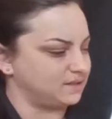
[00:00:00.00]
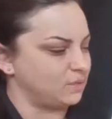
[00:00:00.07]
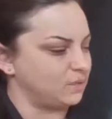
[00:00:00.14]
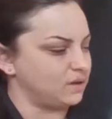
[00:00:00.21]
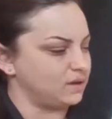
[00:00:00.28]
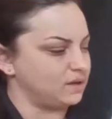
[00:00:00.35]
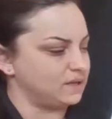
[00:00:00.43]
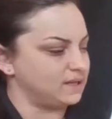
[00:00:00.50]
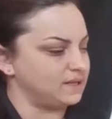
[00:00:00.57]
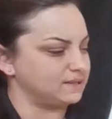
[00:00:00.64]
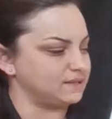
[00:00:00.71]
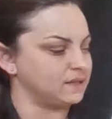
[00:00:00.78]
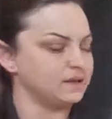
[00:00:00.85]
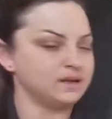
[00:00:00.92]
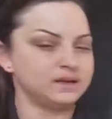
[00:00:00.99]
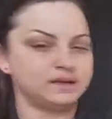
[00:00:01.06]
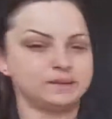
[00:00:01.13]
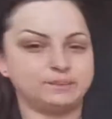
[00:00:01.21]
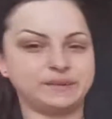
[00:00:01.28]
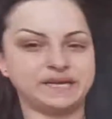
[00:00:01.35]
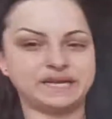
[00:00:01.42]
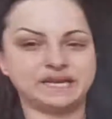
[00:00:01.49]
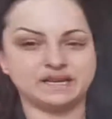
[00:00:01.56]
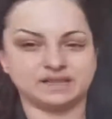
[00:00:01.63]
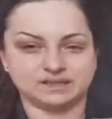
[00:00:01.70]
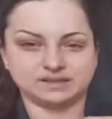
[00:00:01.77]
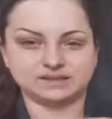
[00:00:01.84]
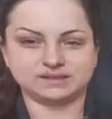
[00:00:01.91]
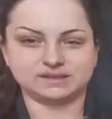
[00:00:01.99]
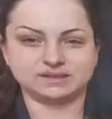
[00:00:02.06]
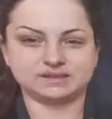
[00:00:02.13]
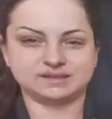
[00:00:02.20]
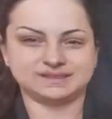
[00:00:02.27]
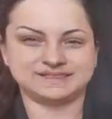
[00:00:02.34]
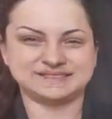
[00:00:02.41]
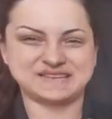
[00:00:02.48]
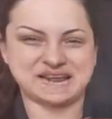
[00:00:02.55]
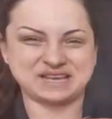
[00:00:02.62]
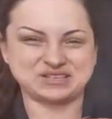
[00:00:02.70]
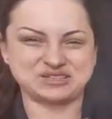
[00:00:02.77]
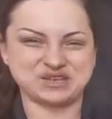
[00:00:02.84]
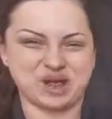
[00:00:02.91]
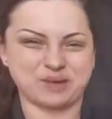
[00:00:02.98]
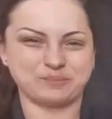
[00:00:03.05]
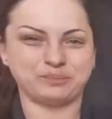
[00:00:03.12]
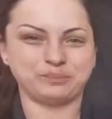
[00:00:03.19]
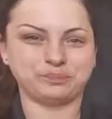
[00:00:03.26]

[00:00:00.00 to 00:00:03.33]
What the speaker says: The word is bead. Nice job.